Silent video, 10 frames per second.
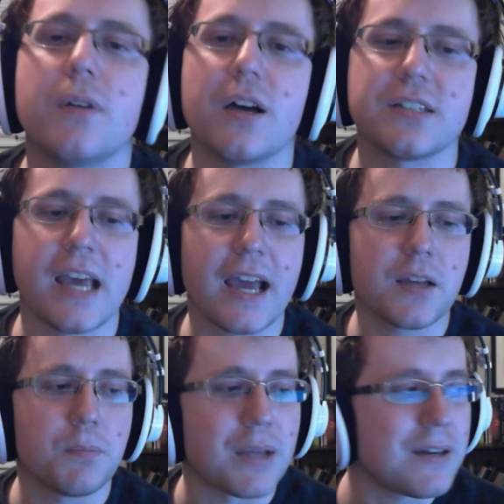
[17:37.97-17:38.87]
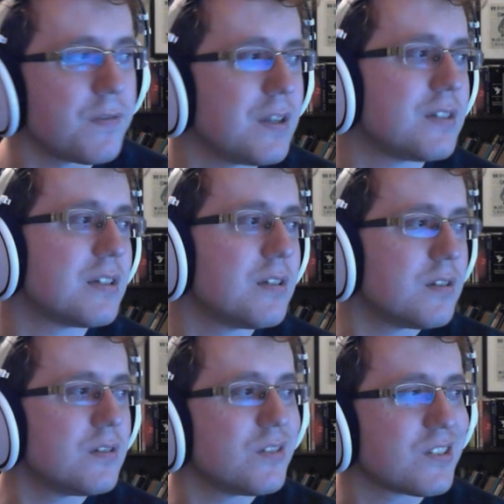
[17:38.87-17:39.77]
attack benefit
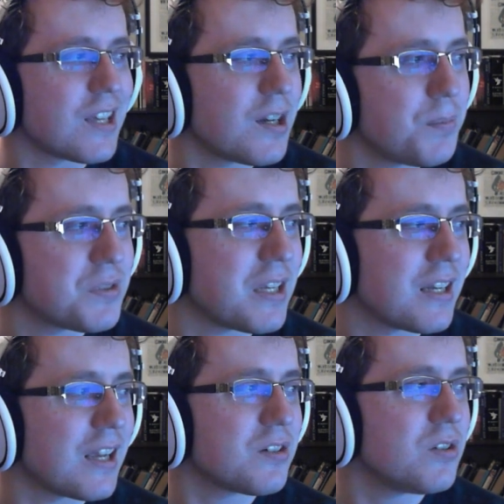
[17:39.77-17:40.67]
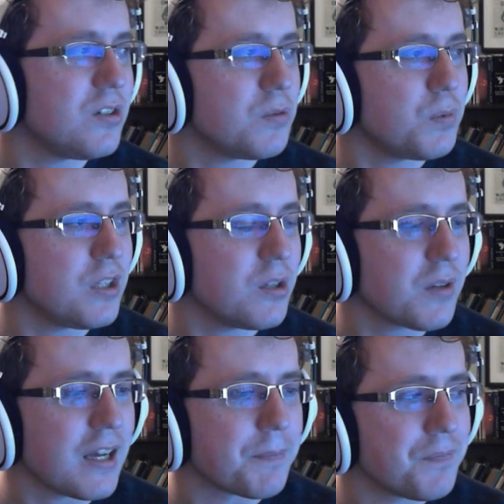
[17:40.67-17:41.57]
setups and actually do pretty
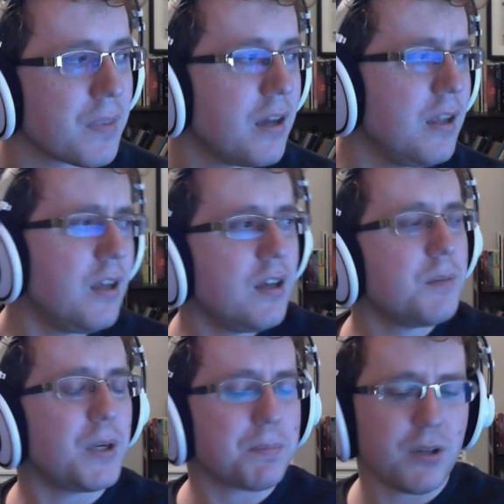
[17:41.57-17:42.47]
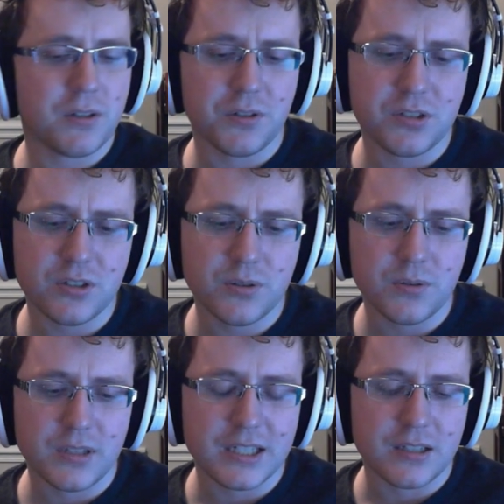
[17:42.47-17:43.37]
okay. Pokpok also,
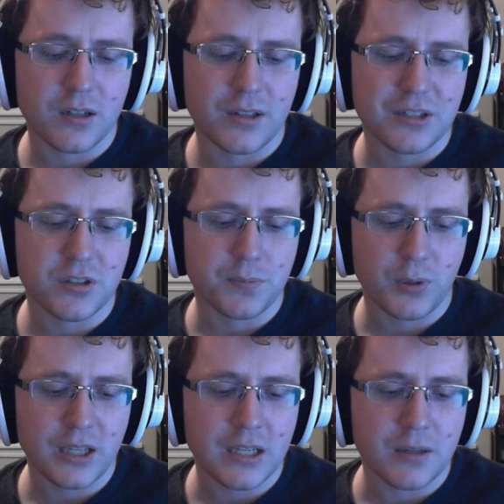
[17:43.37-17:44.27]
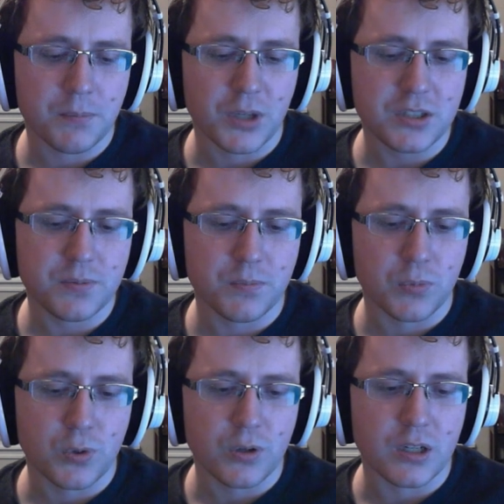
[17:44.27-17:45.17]
like, allows you to play much
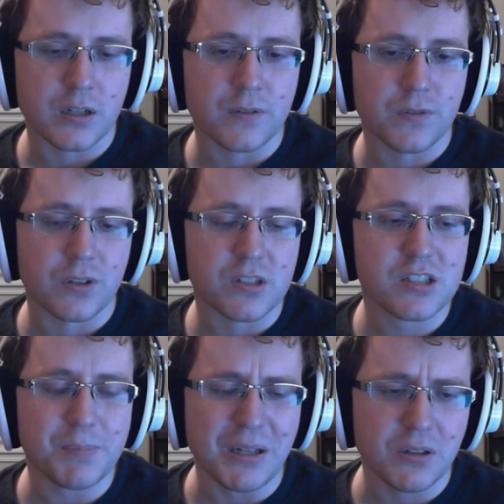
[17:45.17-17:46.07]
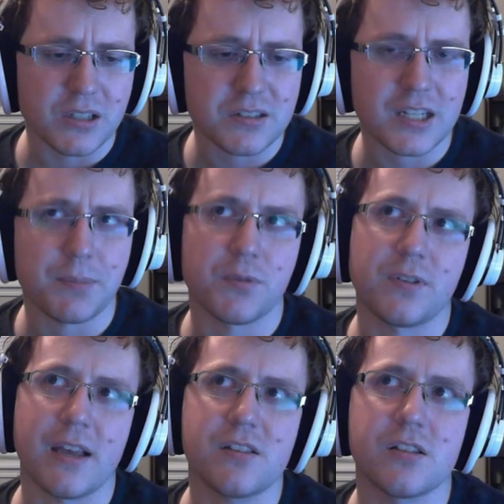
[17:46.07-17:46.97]
more of the spell list type of
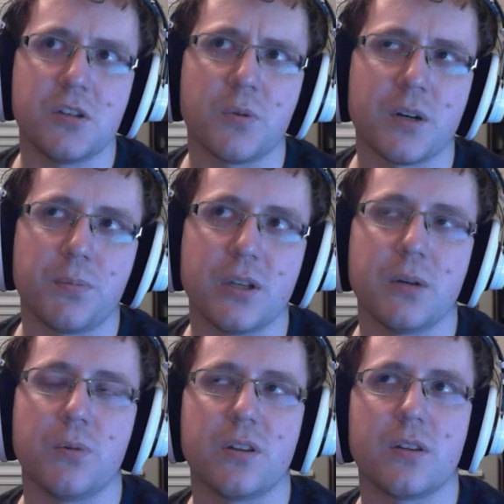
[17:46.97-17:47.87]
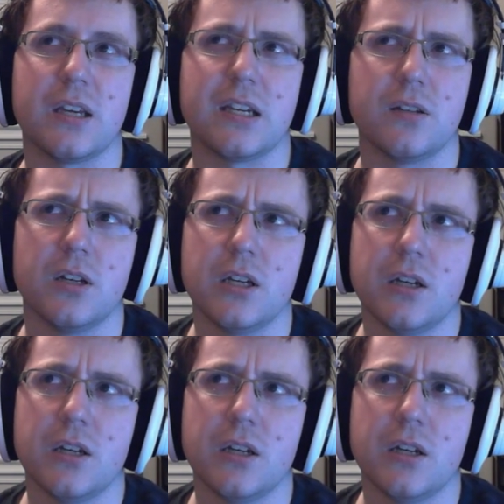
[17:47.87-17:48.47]
decks that you want to play with, like,